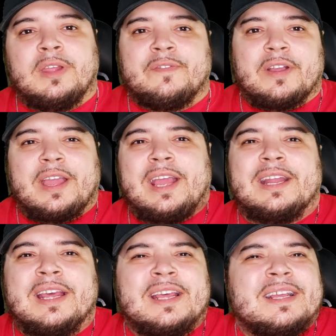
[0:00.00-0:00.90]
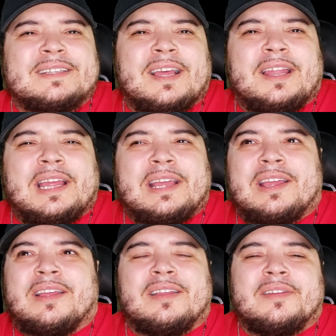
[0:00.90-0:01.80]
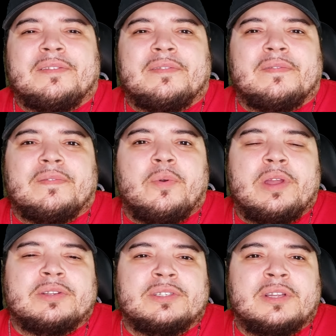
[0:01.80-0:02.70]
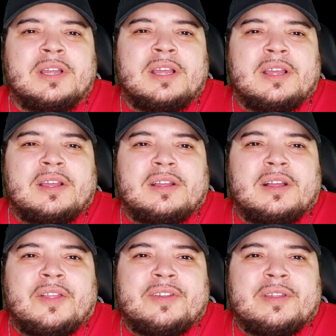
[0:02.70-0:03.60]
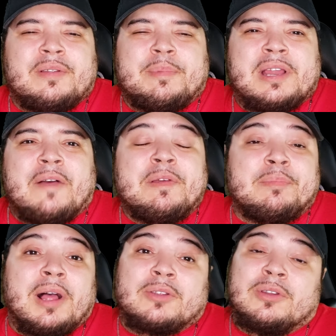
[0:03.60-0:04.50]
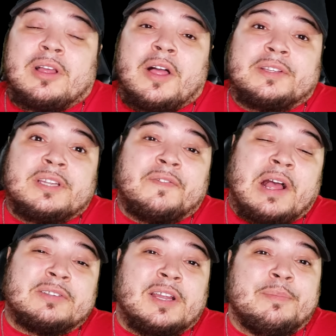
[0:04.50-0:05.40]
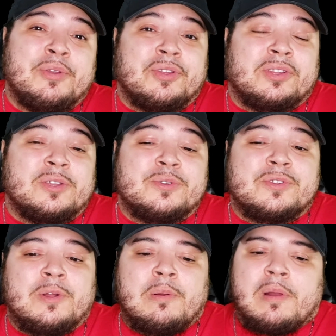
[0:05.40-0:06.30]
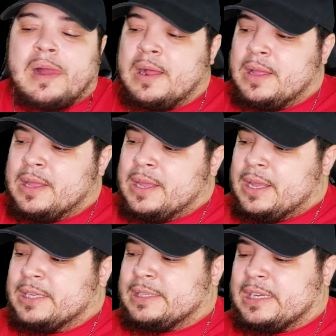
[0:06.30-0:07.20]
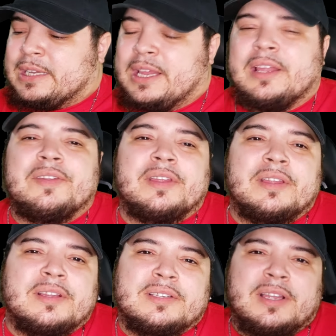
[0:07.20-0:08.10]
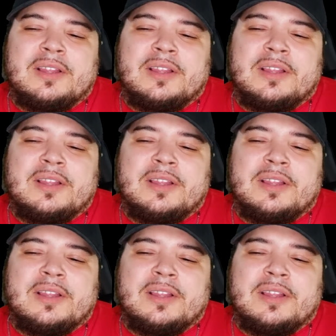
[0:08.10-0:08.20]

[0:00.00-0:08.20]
if I can't, it's kind of like, what else? Is, other than, I mean, I've been blocking uh, stuff outside of music too, so it's like killing the It's